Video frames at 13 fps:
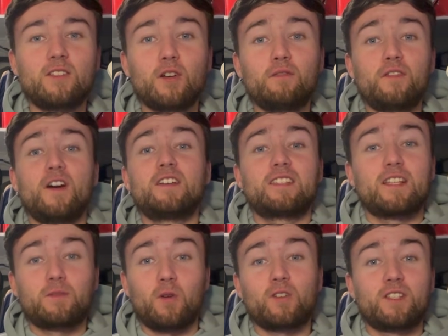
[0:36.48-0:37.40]
So first,
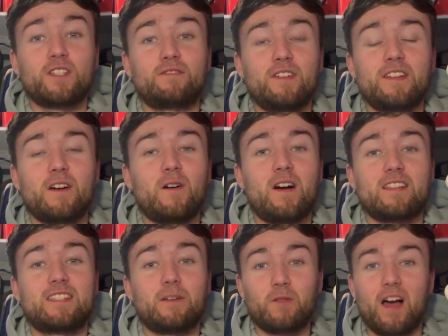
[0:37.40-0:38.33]
let's watch this video
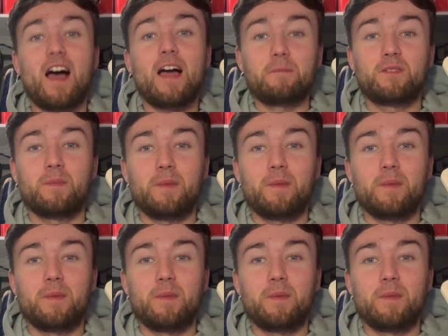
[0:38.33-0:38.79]
and see what the hype's